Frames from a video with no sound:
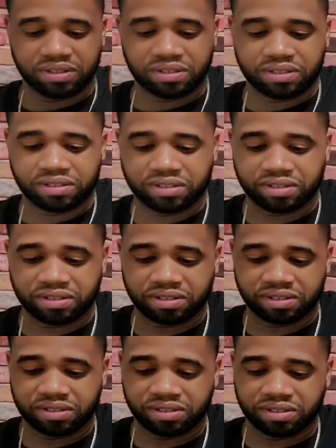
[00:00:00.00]

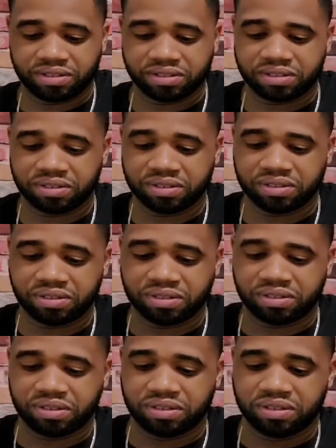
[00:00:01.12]

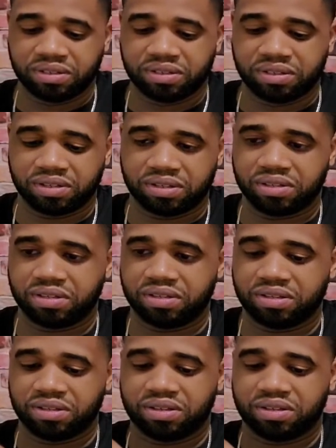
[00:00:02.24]
(silent)